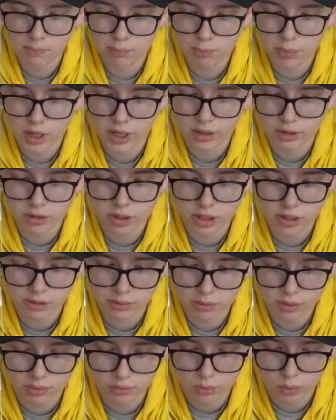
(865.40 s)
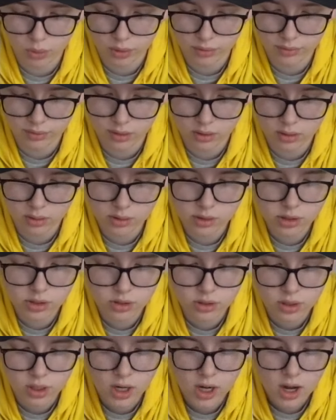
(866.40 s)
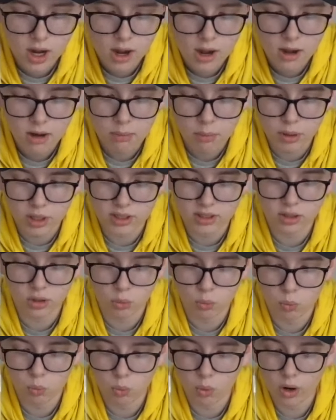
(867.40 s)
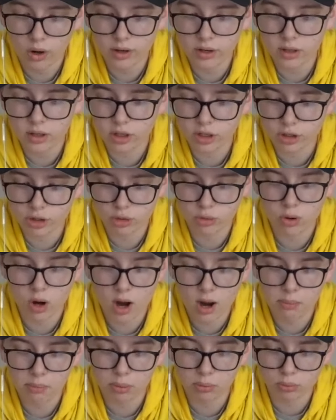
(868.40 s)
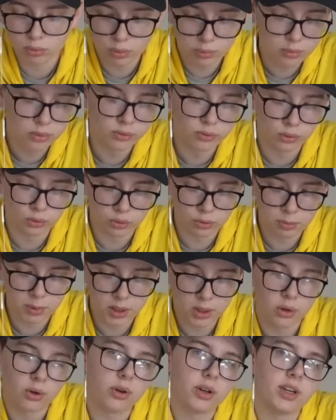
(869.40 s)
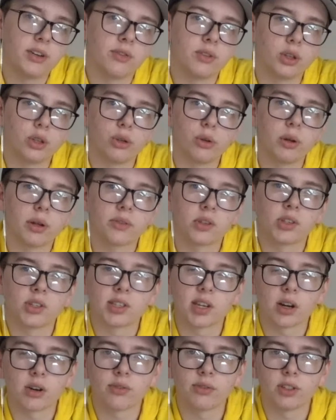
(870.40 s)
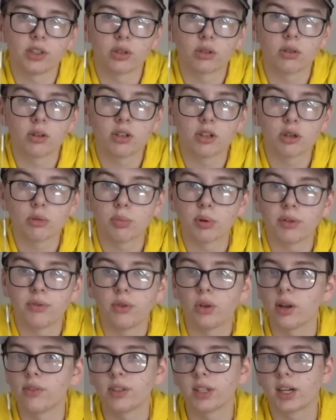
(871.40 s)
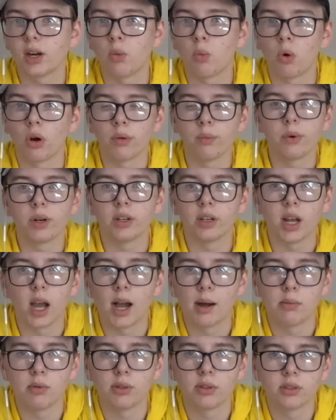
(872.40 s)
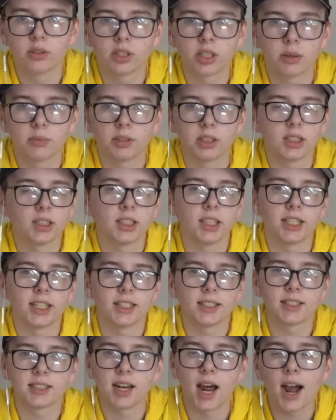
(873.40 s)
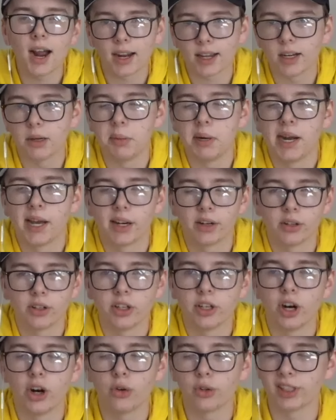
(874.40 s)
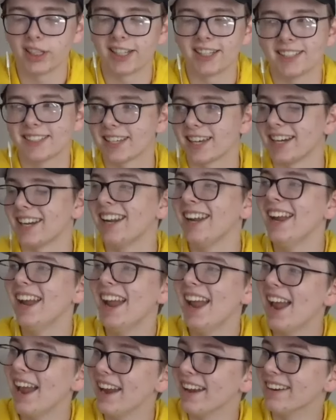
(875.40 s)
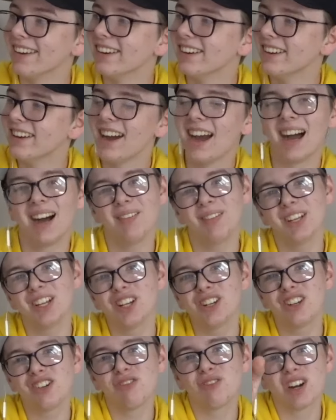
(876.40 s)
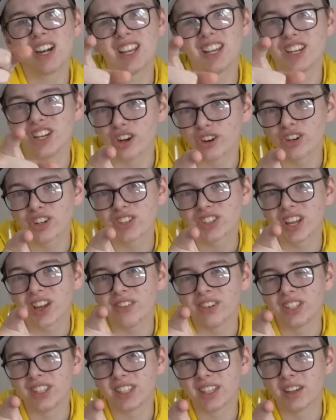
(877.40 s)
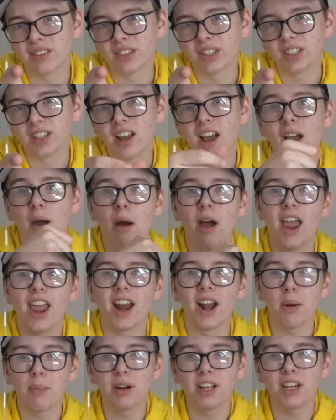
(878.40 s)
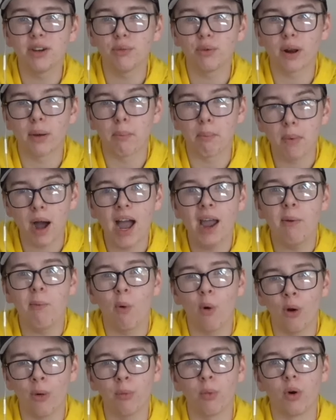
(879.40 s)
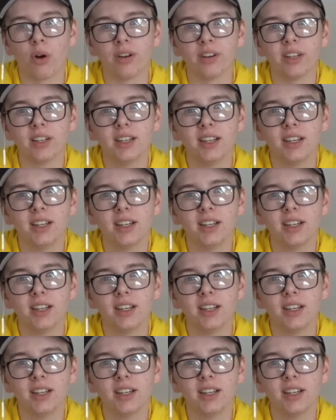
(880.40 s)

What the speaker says: by getting rid of one of their creatures. But it's a 1-drop removal spell, even though you have to sacrifice a creature. But if you have like a 1/1 goblin or something, like, it's not gonna matter, you know? Like, it's like, hey, I'm gonna get rid of your 7/7, and I'm gonna get rid of my 1/1,